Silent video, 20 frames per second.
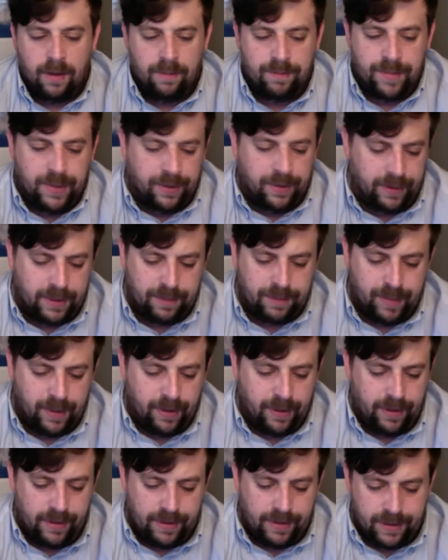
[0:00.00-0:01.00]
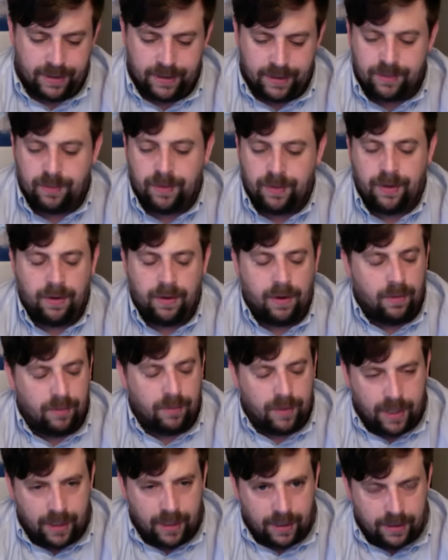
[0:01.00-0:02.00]
build experiences with your own
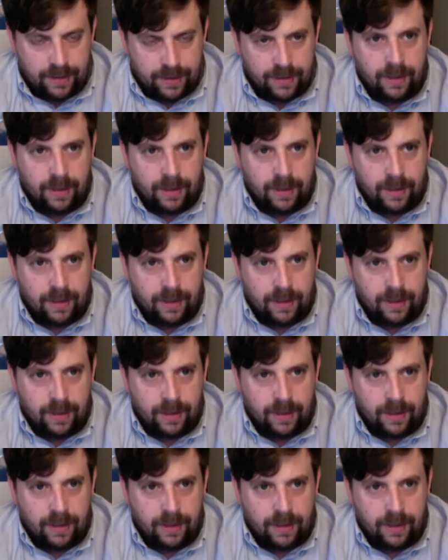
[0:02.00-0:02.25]
kids,